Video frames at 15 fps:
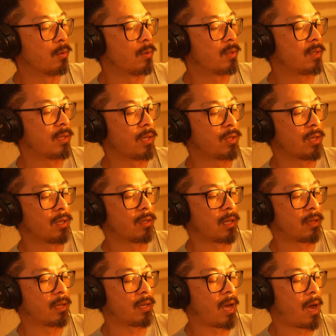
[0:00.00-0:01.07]
stitching that
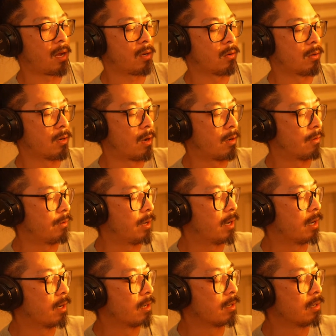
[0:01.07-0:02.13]
they got going on over
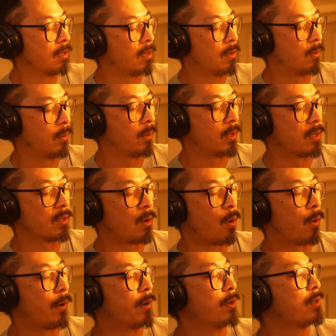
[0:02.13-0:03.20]
here with this
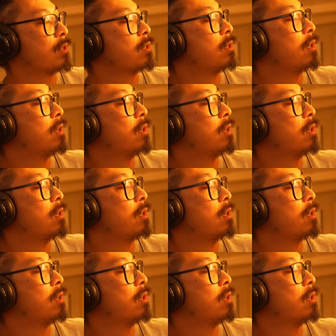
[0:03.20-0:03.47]
orange.